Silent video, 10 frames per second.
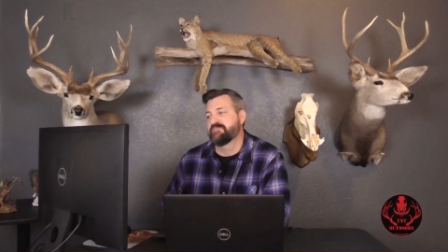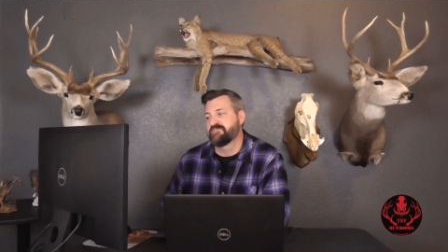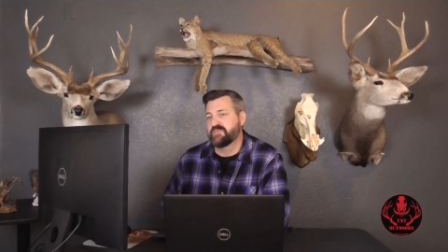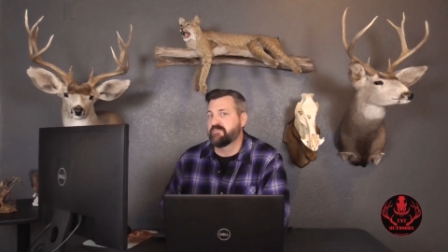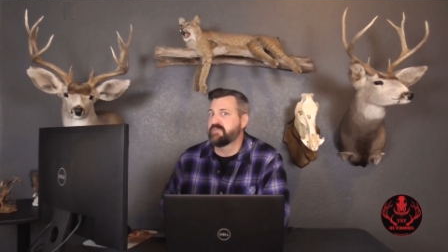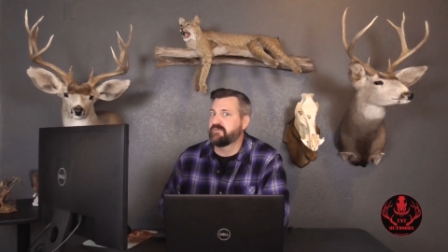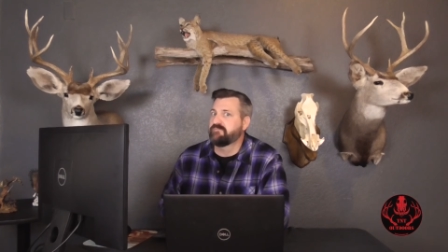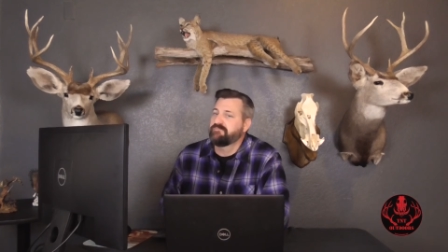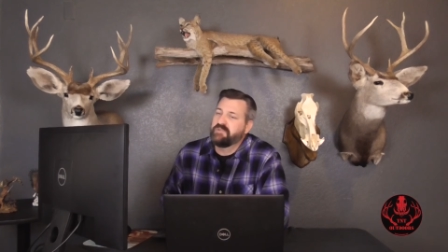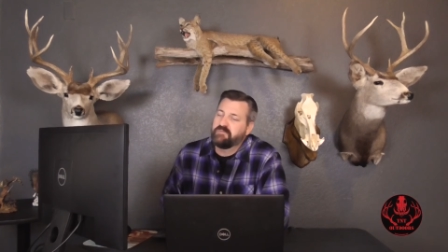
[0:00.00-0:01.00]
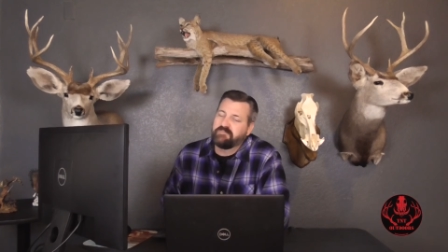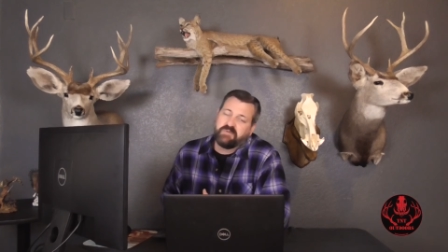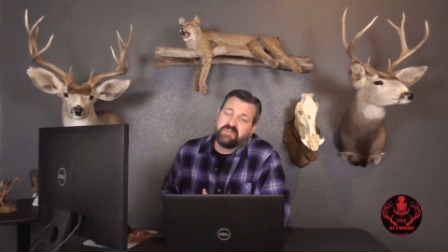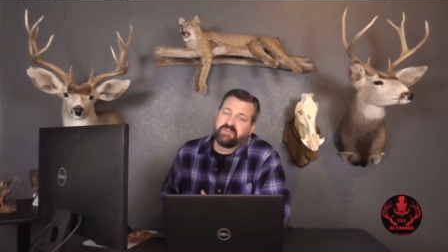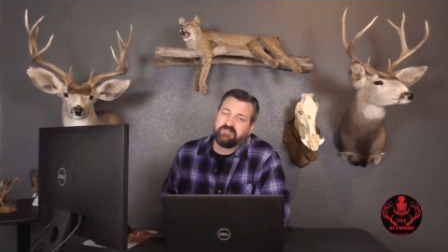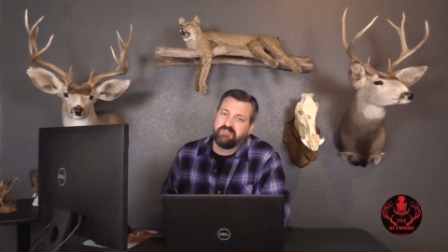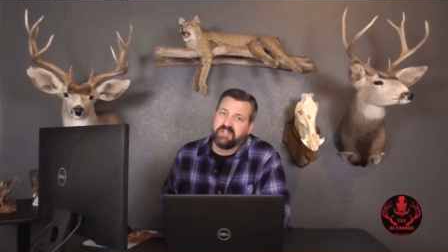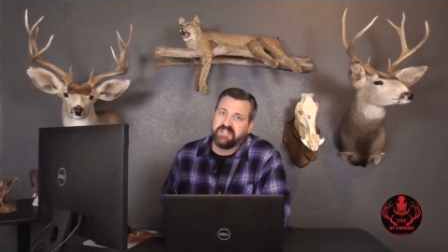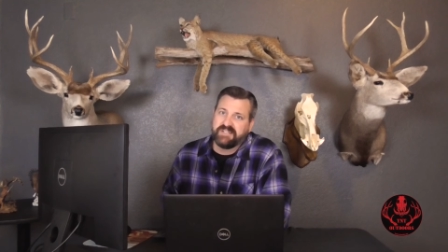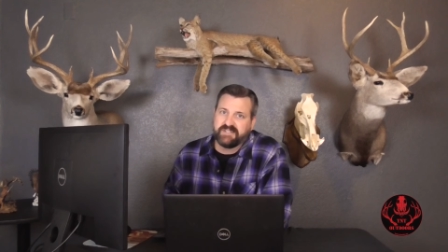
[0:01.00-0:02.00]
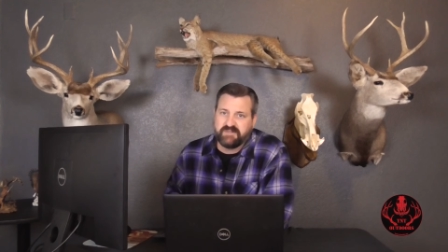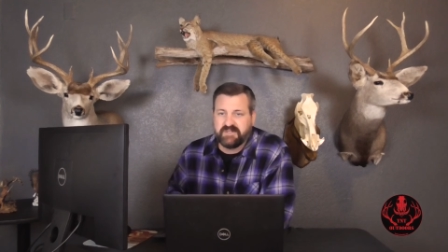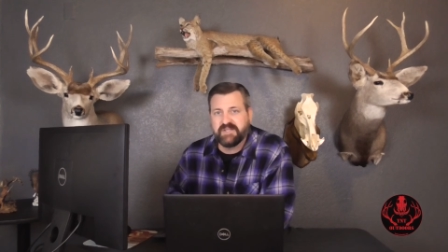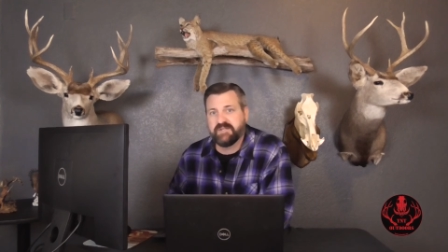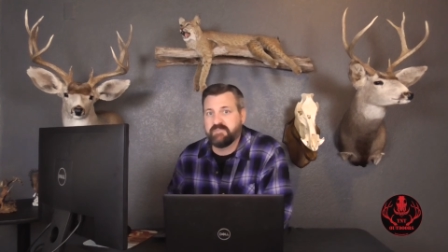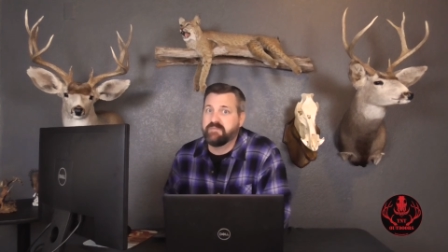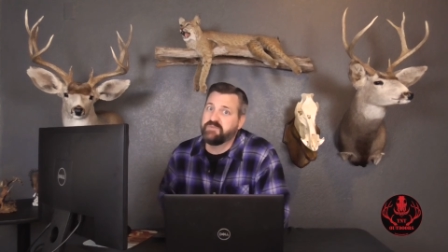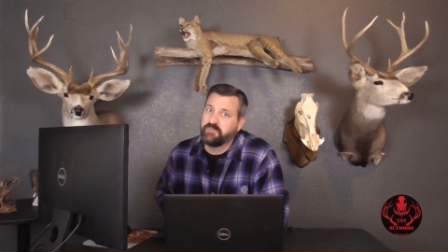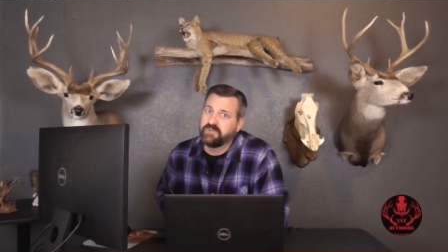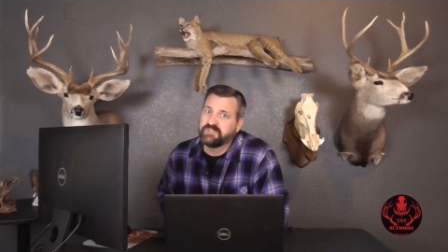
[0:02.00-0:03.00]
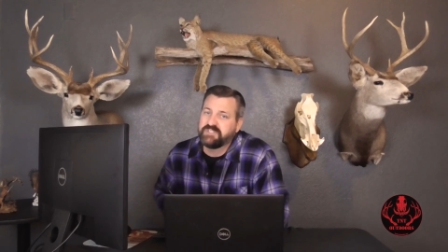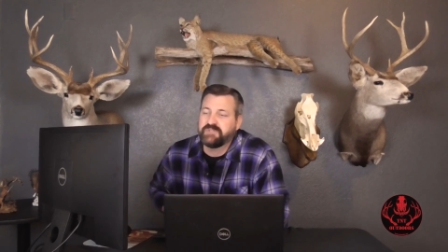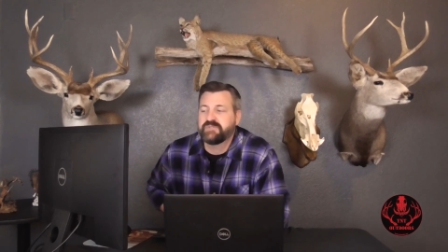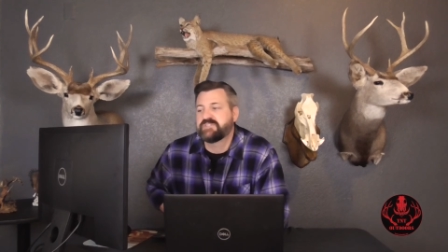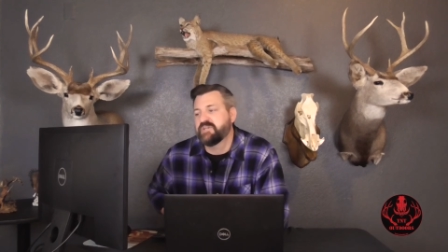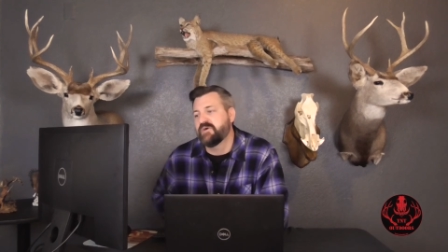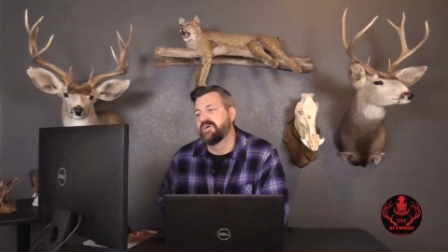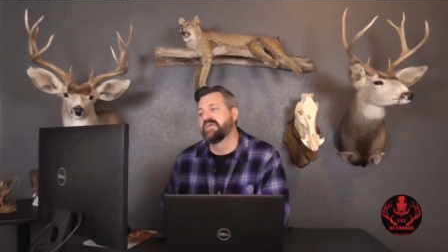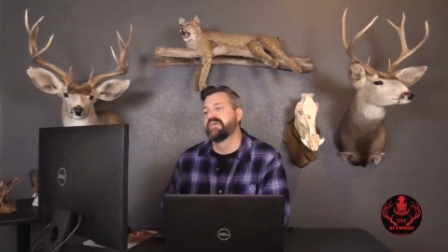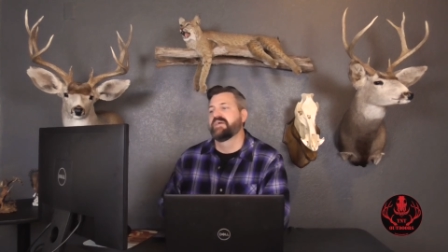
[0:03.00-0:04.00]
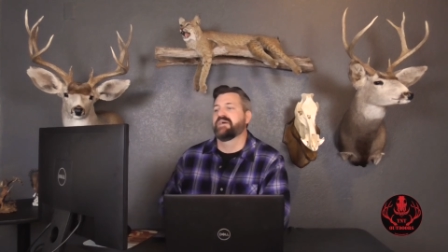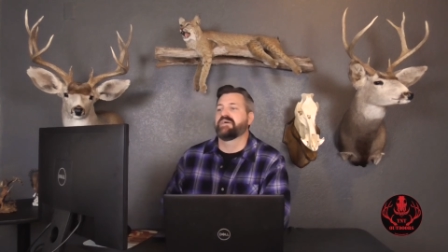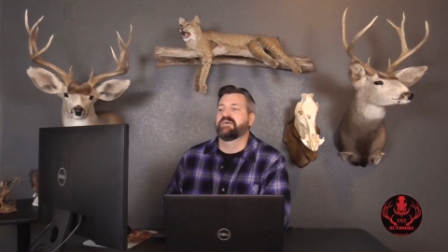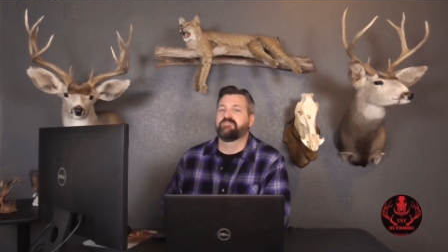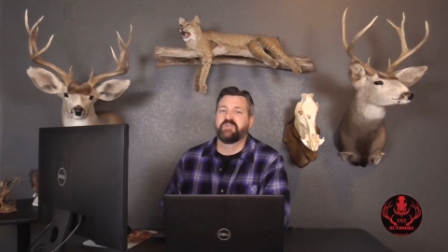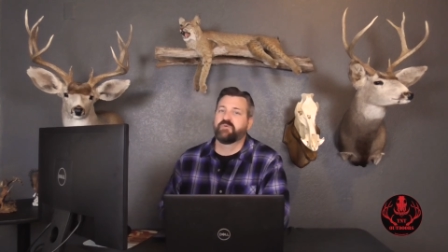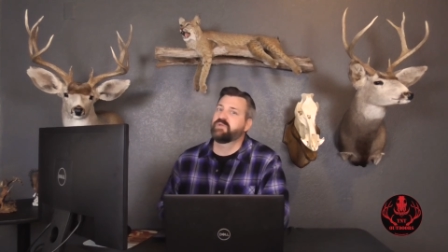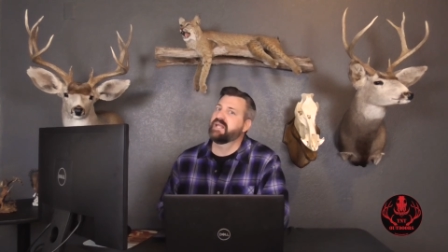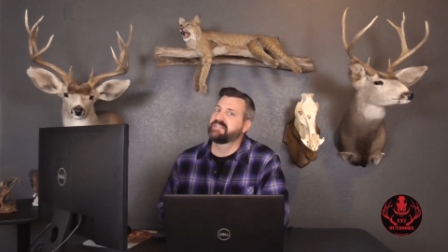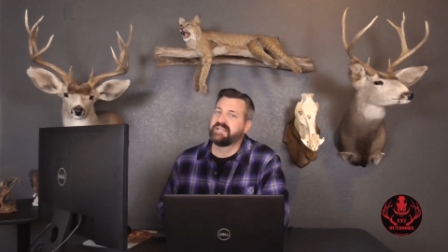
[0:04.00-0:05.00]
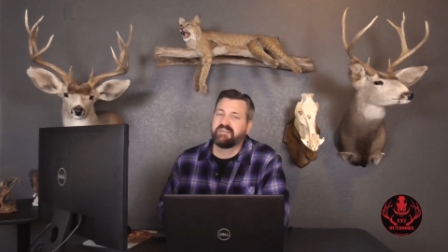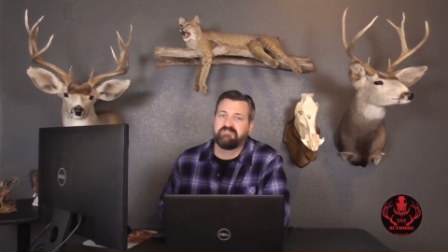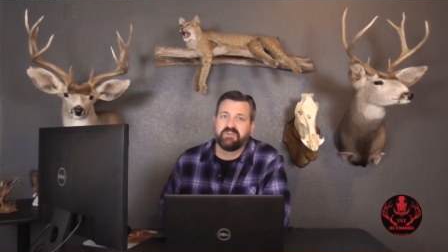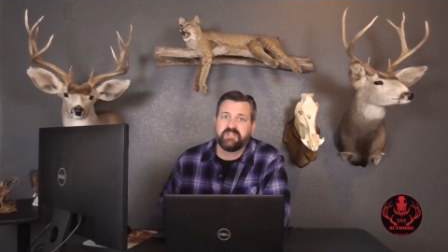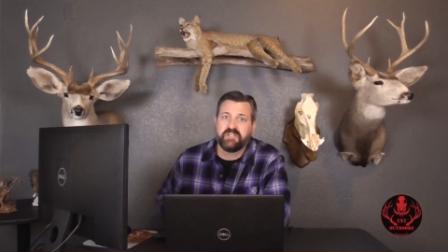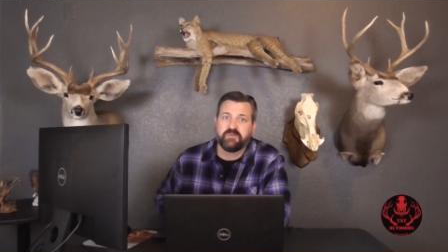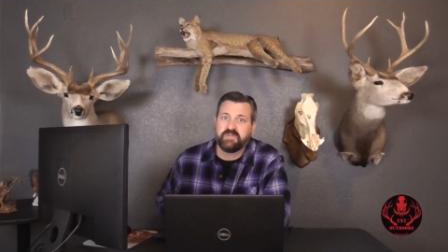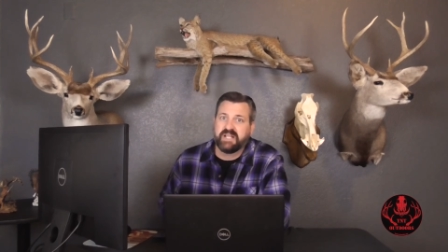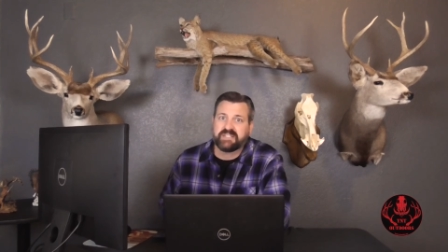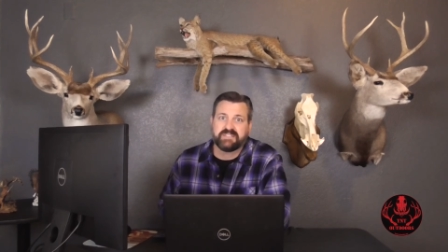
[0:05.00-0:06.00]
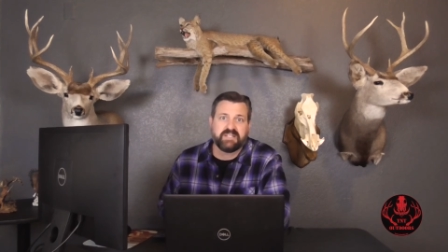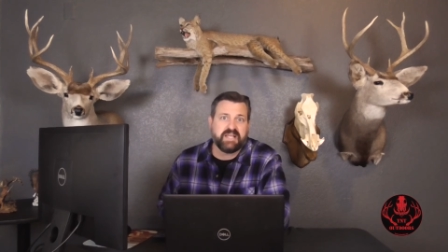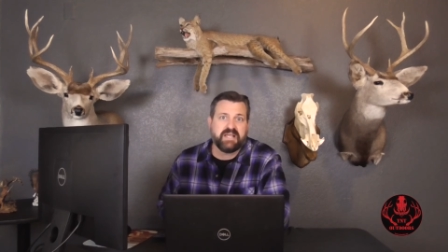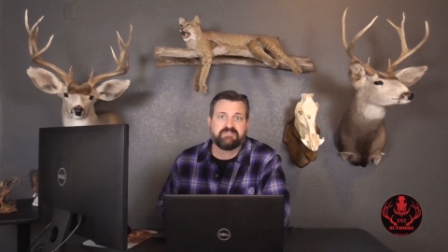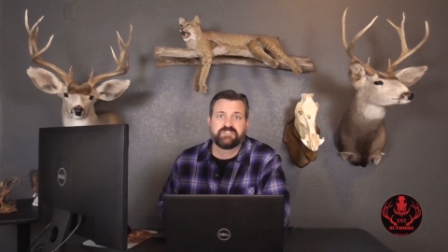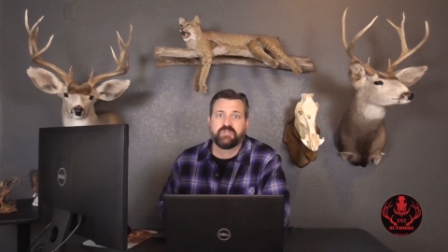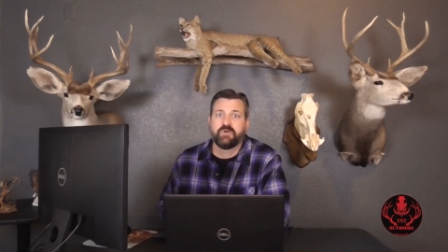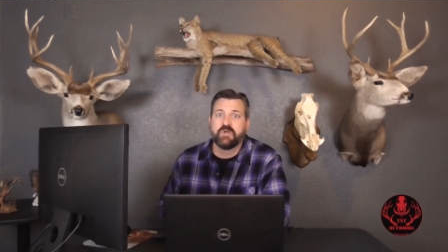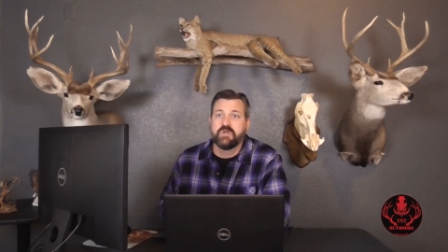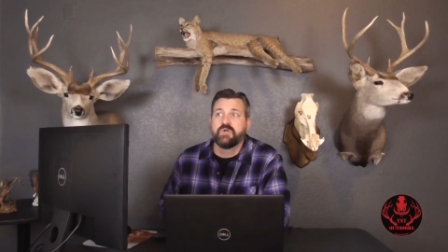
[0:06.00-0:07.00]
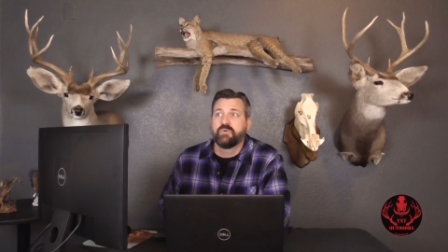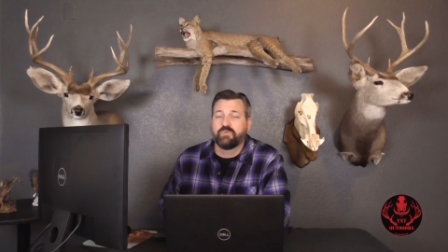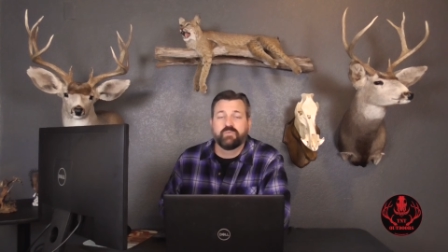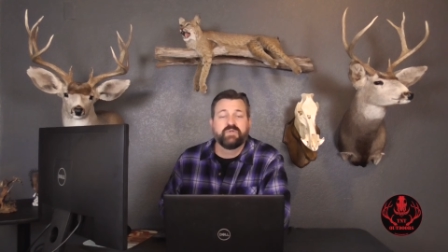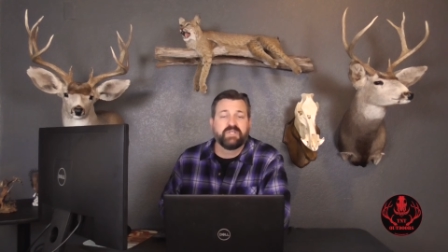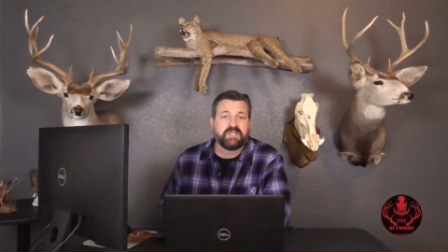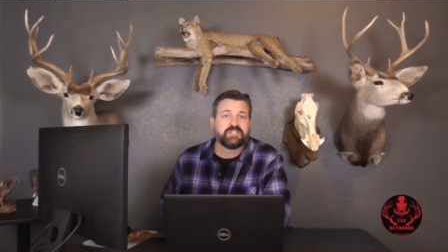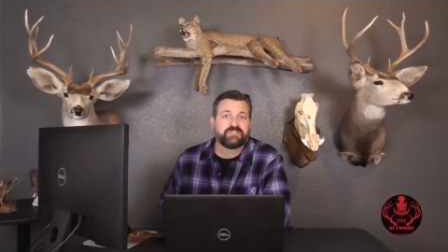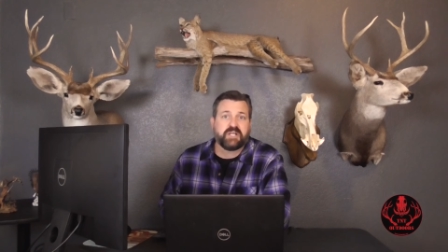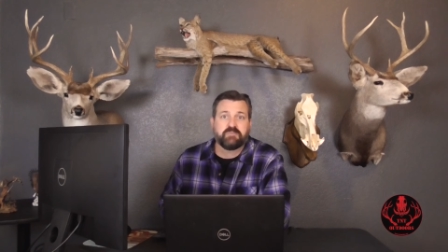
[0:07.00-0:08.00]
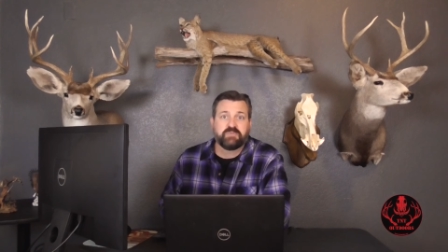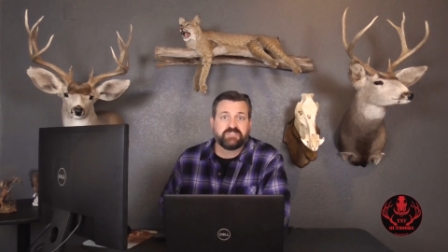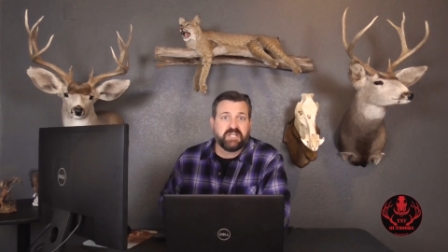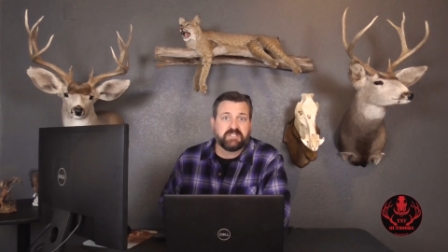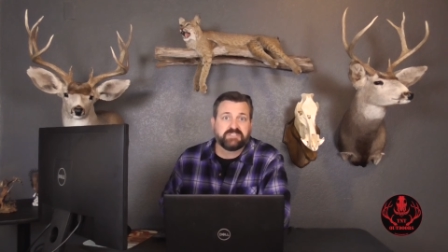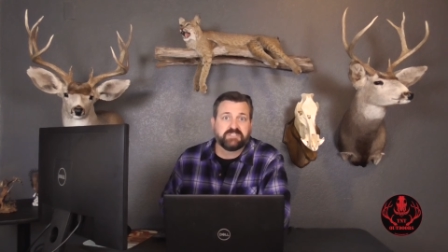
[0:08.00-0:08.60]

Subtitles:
Some that, you know, we think are funny, and maybe you will too. So, you know, we like to have fun here. We like to laugh. So we're really going to try to push out